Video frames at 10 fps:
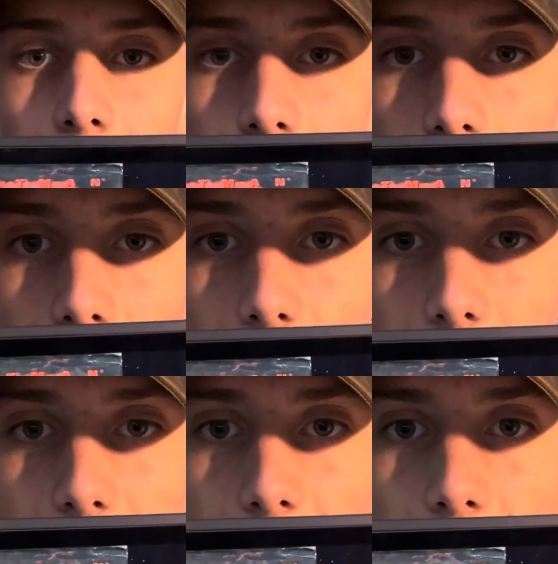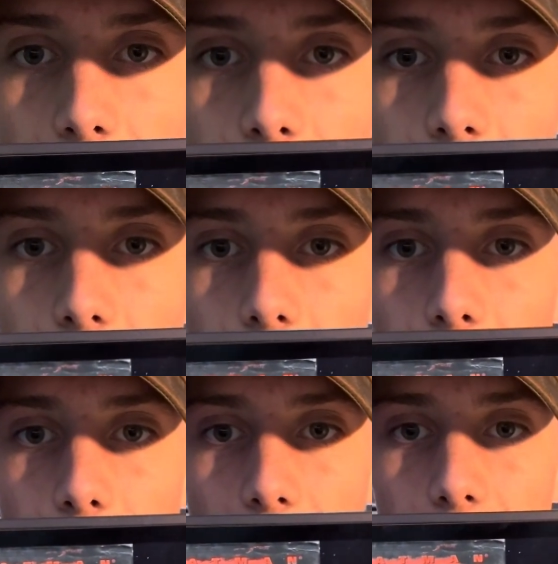That is the
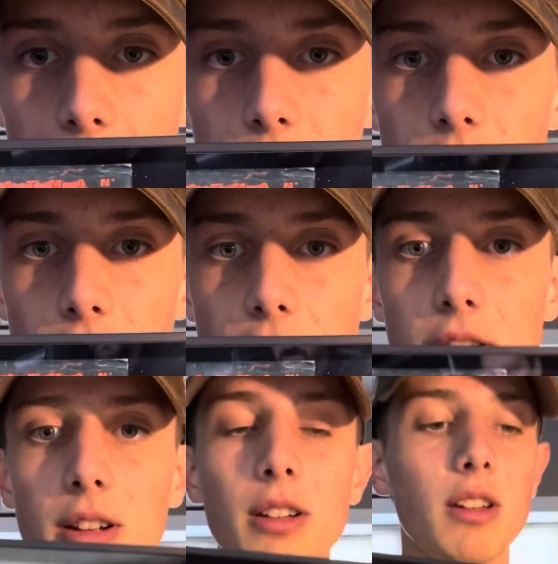front panel there.